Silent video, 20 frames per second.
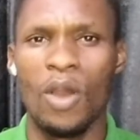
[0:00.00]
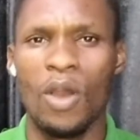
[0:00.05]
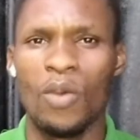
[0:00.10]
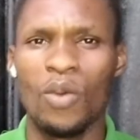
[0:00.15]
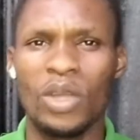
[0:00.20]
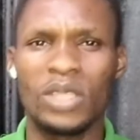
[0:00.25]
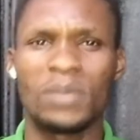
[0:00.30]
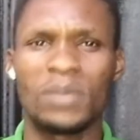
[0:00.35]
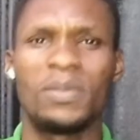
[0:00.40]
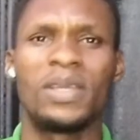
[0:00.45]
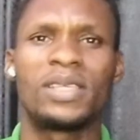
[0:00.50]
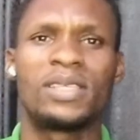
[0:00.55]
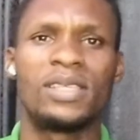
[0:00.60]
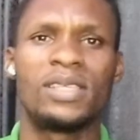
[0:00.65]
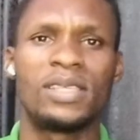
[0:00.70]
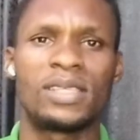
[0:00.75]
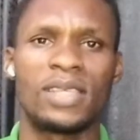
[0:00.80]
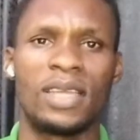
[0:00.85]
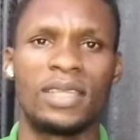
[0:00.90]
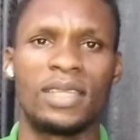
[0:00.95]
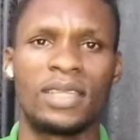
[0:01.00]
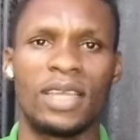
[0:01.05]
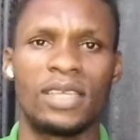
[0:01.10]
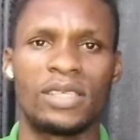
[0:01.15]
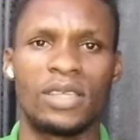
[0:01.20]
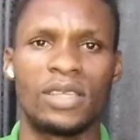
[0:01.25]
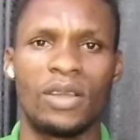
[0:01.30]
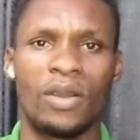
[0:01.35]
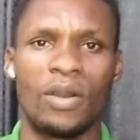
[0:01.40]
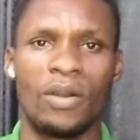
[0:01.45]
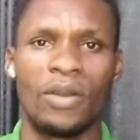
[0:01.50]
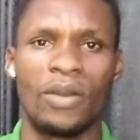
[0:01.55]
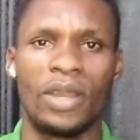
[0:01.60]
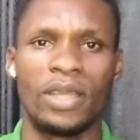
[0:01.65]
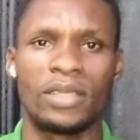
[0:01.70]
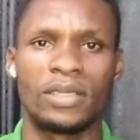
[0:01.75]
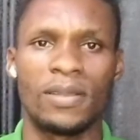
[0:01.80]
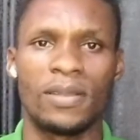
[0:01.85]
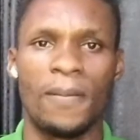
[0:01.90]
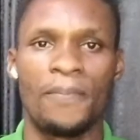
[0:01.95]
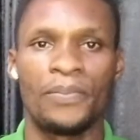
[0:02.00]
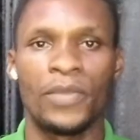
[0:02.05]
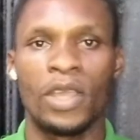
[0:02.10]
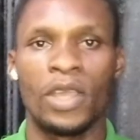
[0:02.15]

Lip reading: What makes this sentence incorrect?